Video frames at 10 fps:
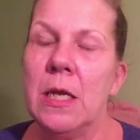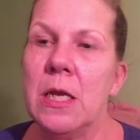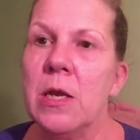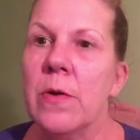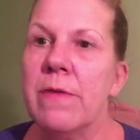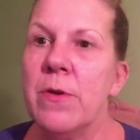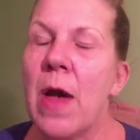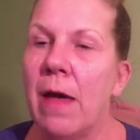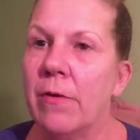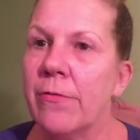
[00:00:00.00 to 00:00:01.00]
you know, if you
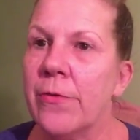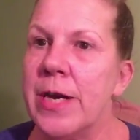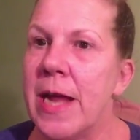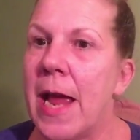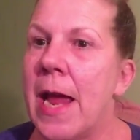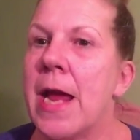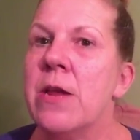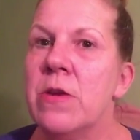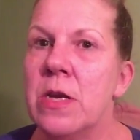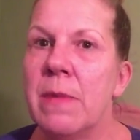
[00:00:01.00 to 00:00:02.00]
have a free day
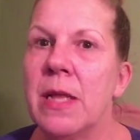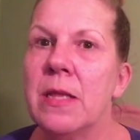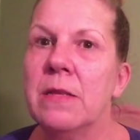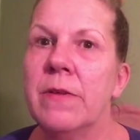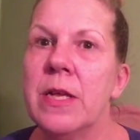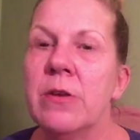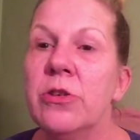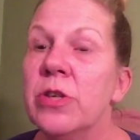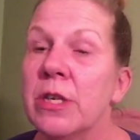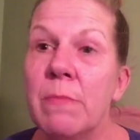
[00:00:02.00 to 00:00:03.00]
and you need to make these videos,
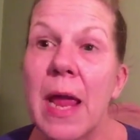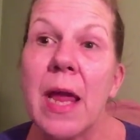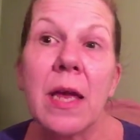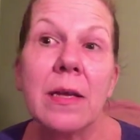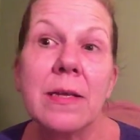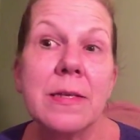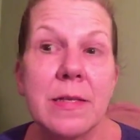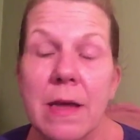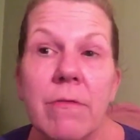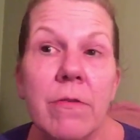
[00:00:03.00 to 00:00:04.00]
you can make
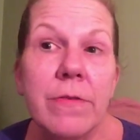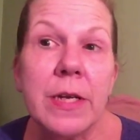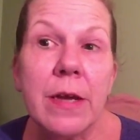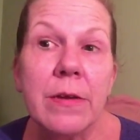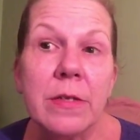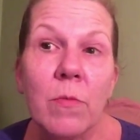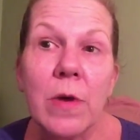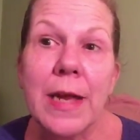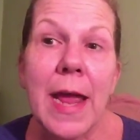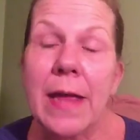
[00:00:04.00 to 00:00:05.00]
several videos in
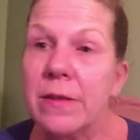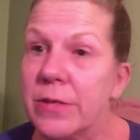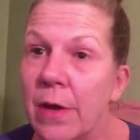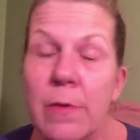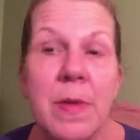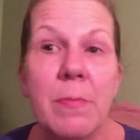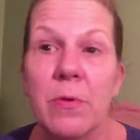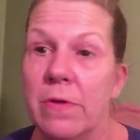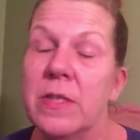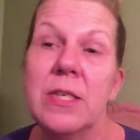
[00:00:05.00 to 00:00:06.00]
one day. There's other people
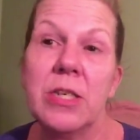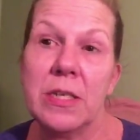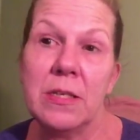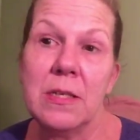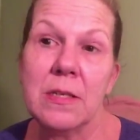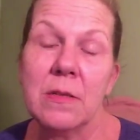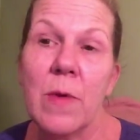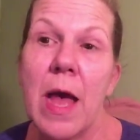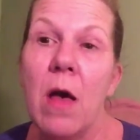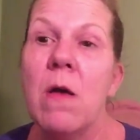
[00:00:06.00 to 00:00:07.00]
who have suggested this as
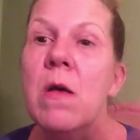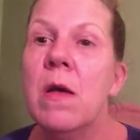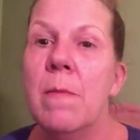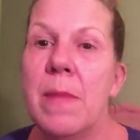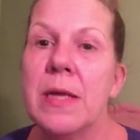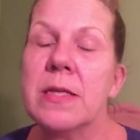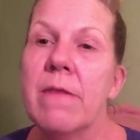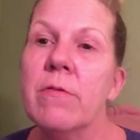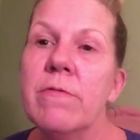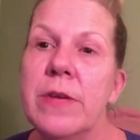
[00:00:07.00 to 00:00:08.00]
well. Make
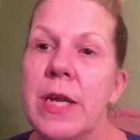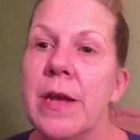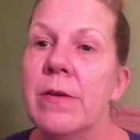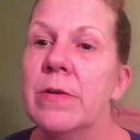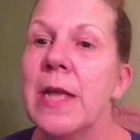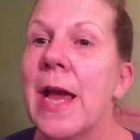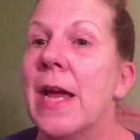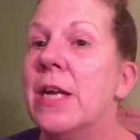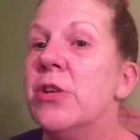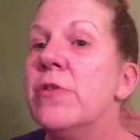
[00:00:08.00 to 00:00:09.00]
several videos,
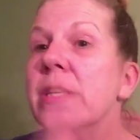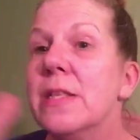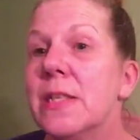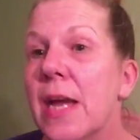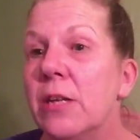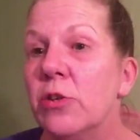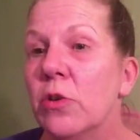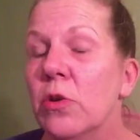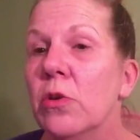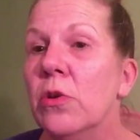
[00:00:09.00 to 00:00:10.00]
and you can
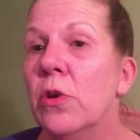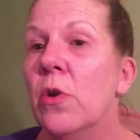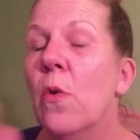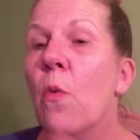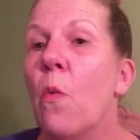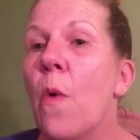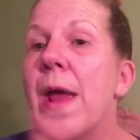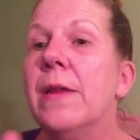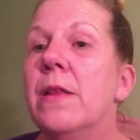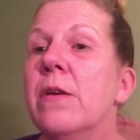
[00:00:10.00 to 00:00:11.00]
schedule
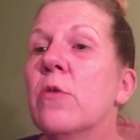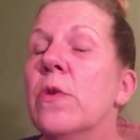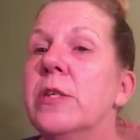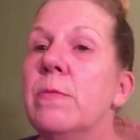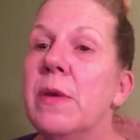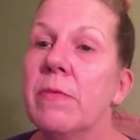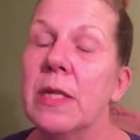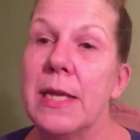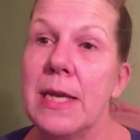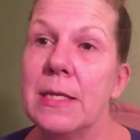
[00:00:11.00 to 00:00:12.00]
when they're going to be
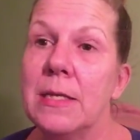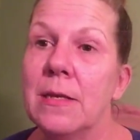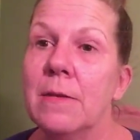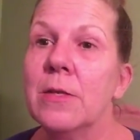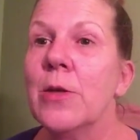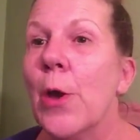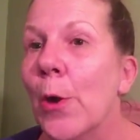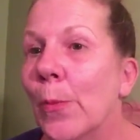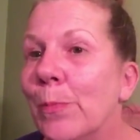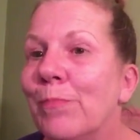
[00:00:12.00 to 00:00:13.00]
released.
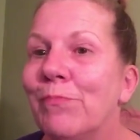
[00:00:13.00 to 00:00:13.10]
So